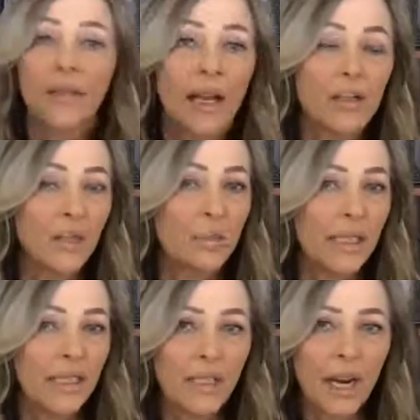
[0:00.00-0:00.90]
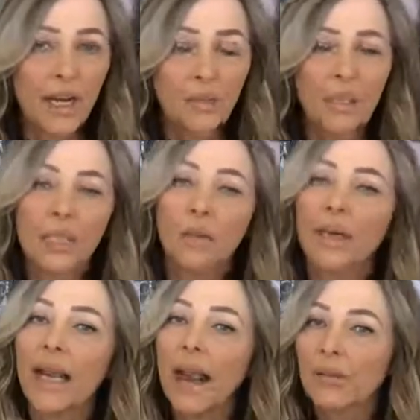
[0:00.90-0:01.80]
should be in the IEP.
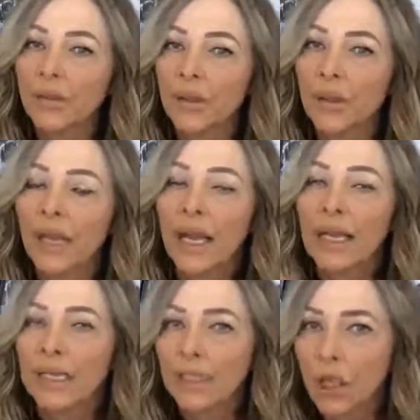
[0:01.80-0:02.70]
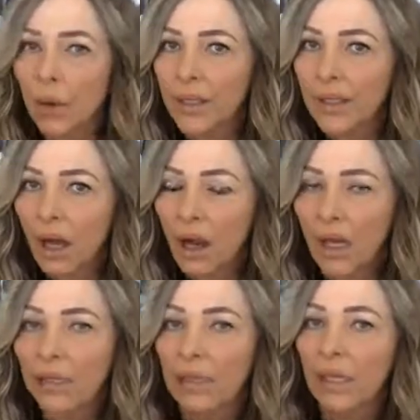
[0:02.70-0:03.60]
Whatever is going
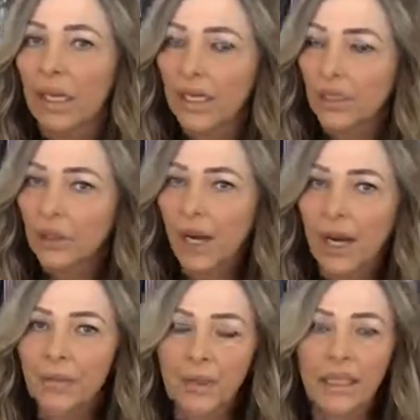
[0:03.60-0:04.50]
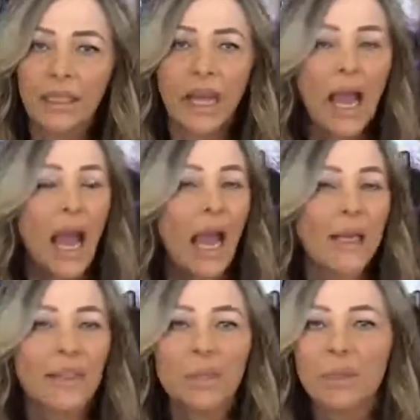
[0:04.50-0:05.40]
on in your IEP
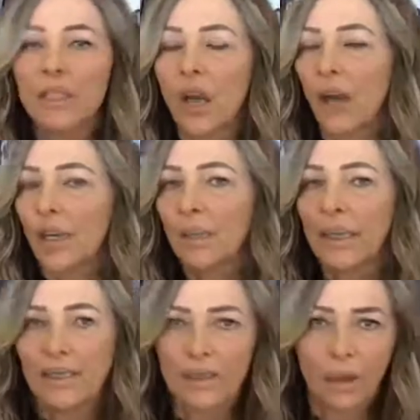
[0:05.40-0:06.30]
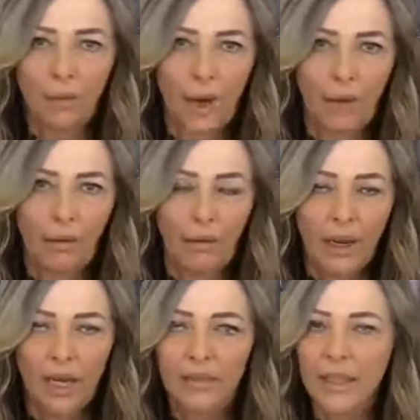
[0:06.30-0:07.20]
has to be documented somewhere.
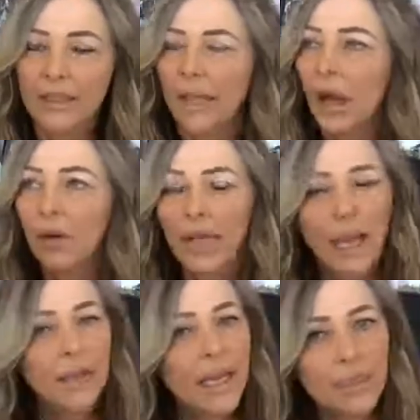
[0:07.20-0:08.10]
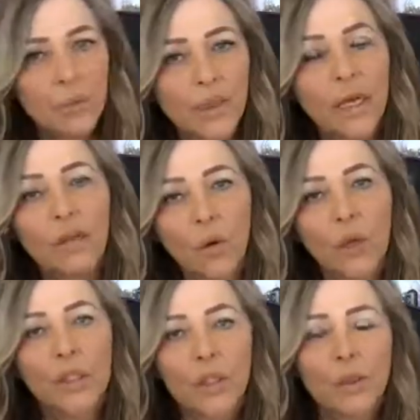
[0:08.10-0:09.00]
If they say, okay, yes, we are
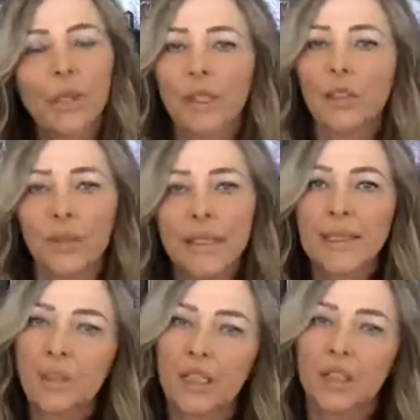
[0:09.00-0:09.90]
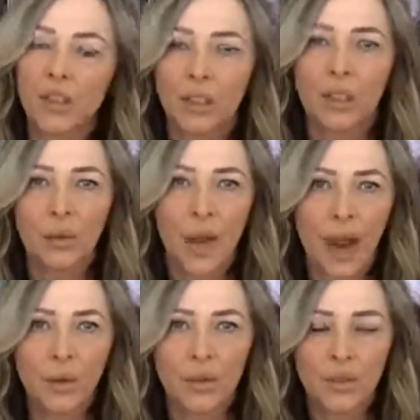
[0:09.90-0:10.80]
going to increase speech to 2
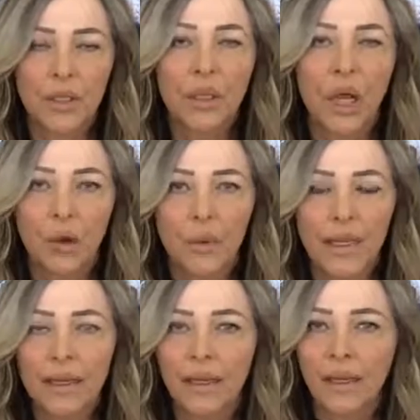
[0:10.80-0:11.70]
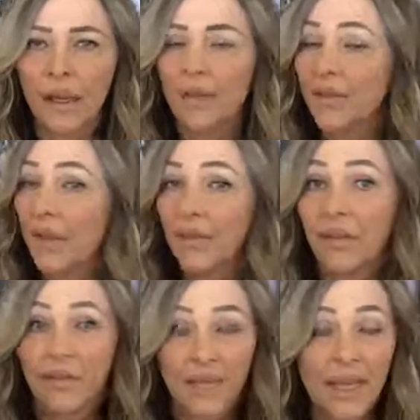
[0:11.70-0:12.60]
hours a week, then
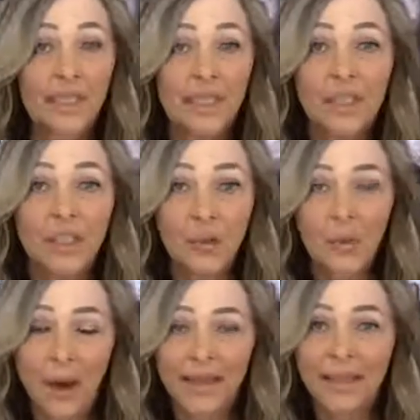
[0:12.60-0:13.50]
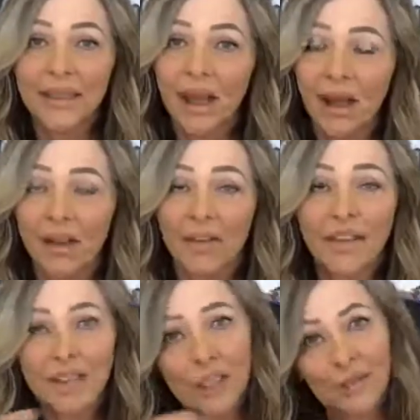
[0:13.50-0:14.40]
they need to write it on the
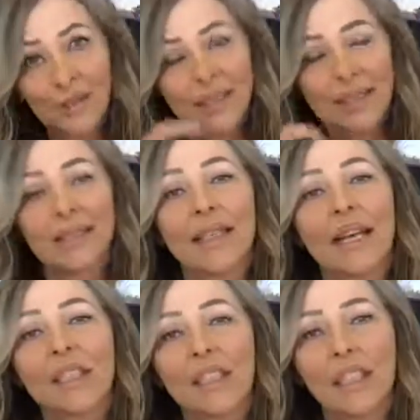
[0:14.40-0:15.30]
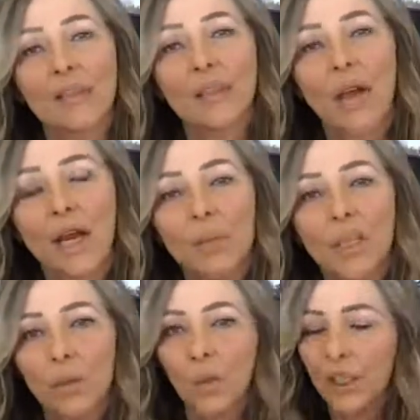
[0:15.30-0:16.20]
services section of your
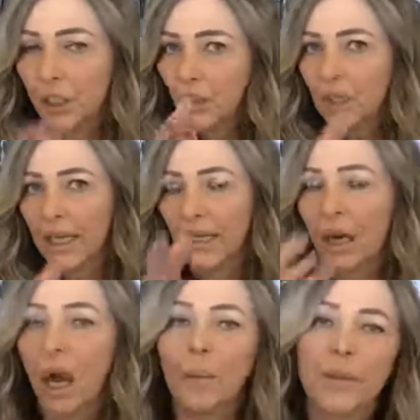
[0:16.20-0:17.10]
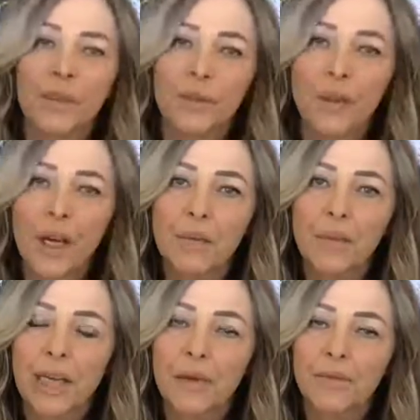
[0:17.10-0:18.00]
IEP. When you get a copy of your
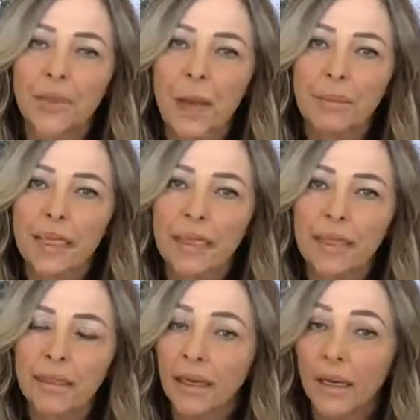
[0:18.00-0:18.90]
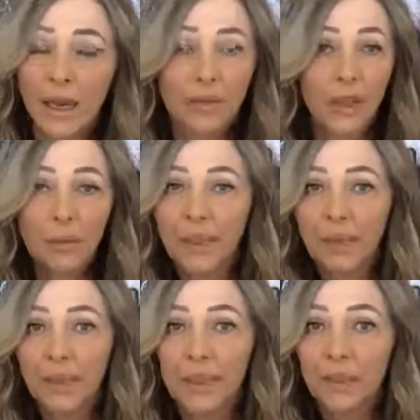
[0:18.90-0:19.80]
IEP after that meeting, there better
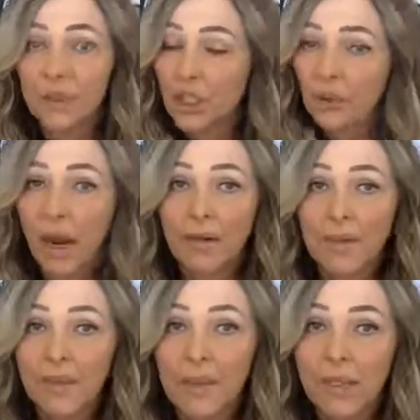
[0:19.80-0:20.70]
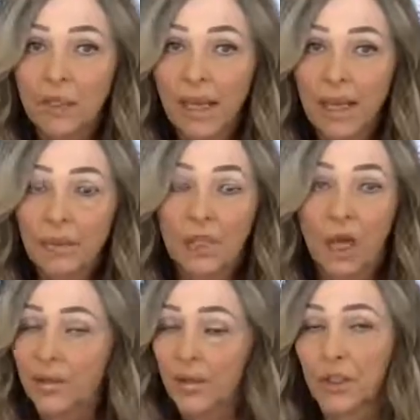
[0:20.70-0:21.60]
be 2 hours of speech and language
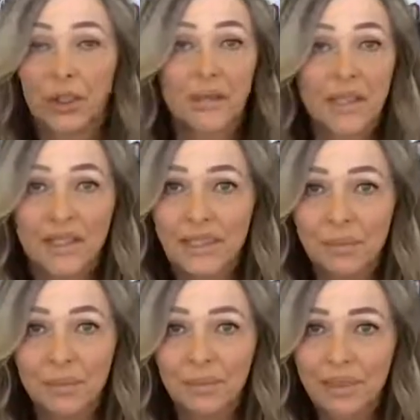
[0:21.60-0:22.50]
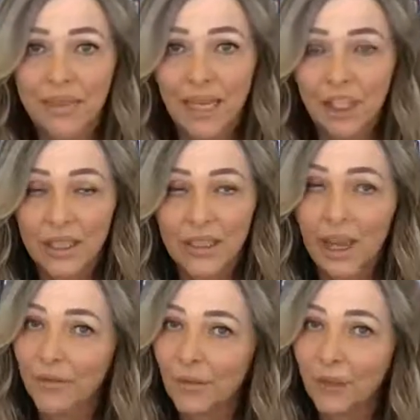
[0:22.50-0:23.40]
on the services section
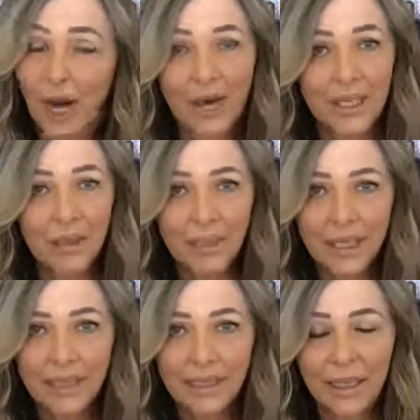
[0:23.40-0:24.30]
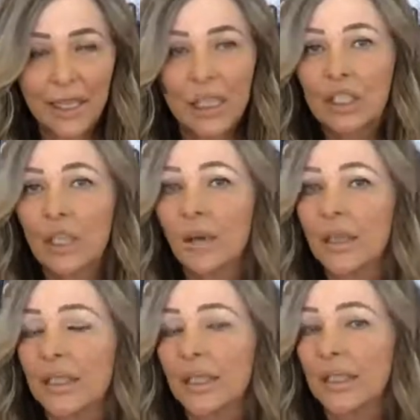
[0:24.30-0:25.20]
of your IEP. So
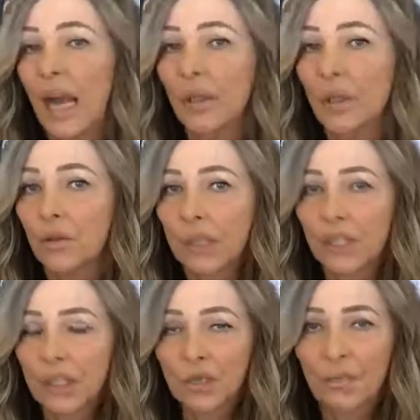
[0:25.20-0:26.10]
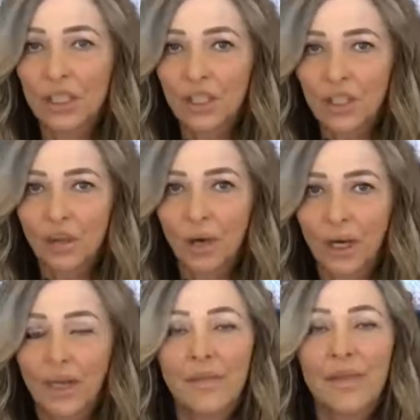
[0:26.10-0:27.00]
this is how you need to make
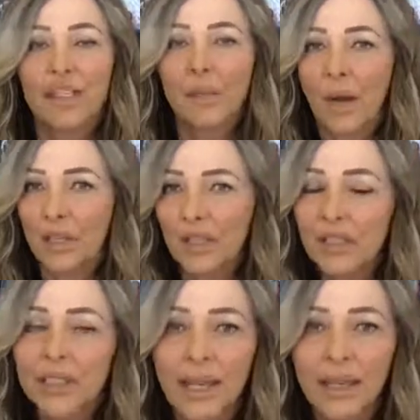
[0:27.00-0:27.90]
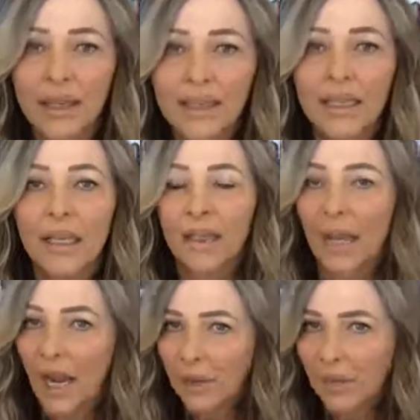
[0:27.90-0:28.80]
sure that you understand the
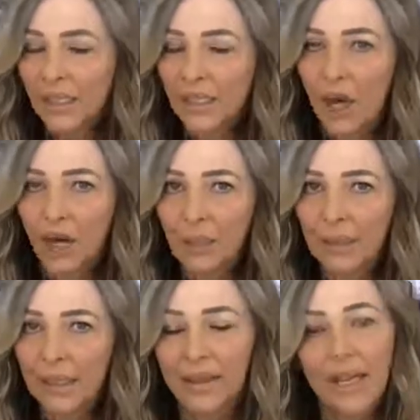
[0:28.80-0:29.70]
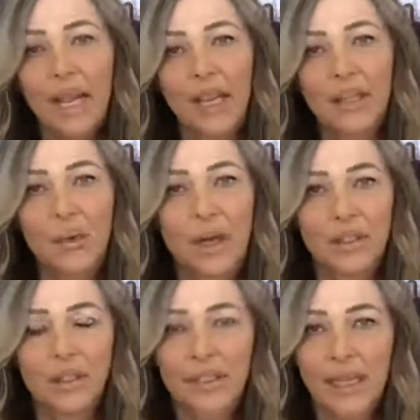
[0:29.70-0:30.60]
IEP document and you
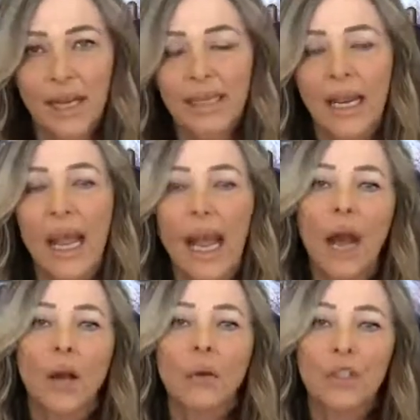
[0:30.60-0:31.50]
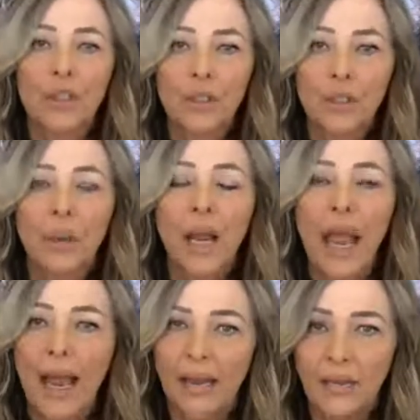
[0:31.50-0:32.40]
understand how to
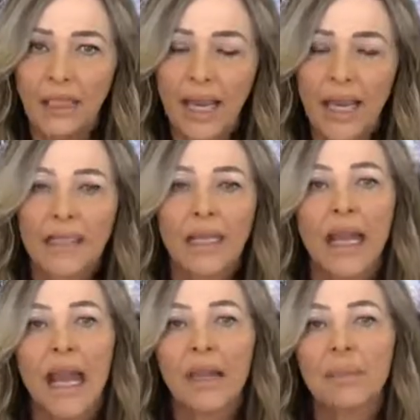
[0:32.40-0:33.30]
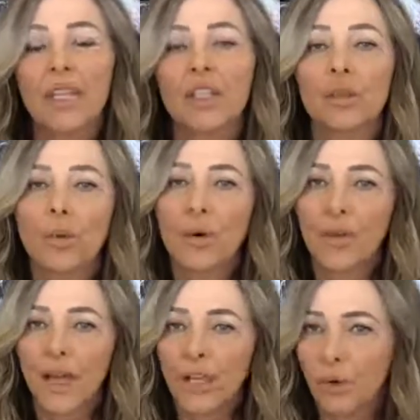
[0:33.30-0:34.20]
advocate and make sure
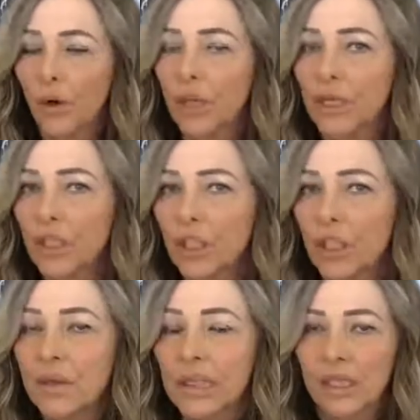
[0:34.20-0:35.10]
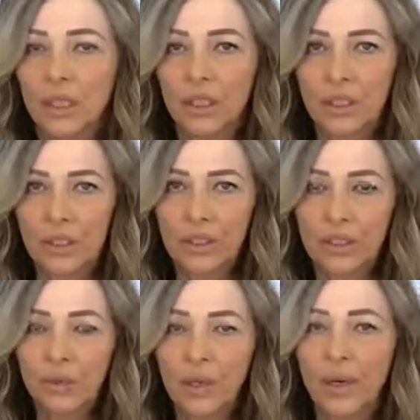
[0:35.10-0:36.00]
that your issues and concerns
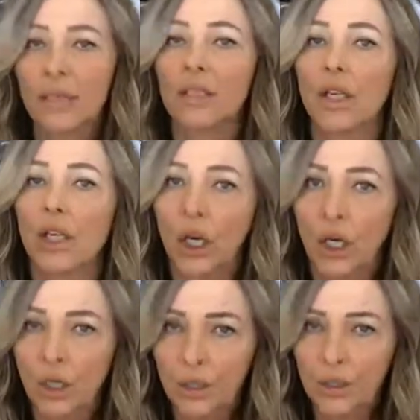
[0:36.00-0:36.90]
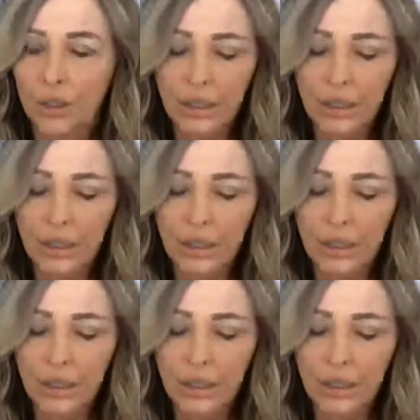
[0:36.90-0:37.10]
and requests are heard